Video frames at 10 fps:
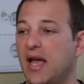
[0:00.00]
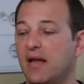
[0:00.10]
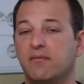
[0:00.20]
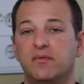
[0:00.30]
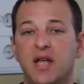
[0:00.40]

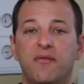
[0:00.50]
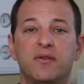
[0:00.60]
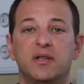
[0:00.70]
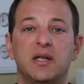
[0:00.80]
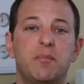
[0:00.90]
and
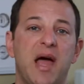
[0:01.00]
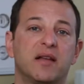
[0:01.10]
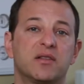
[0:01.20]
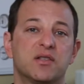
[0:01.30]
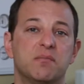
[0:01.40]
definitely
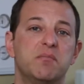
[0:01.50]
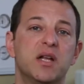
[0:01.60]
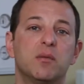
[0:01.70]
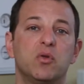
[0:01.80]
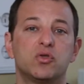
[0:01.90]
back to some
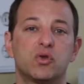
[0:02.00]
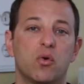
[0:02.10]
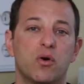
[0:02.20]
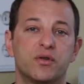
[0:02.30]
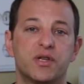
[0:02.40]
minimal
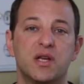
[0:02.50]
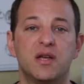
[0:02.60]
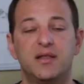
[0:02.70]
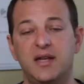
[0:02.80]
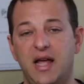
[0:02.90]
chores
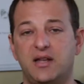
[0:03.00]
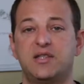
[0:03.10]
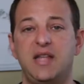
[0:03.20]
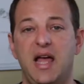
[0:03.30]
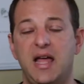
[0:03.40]
the
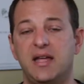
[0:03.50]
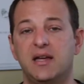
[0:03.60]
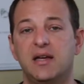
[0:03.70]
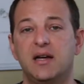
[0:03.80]
next day.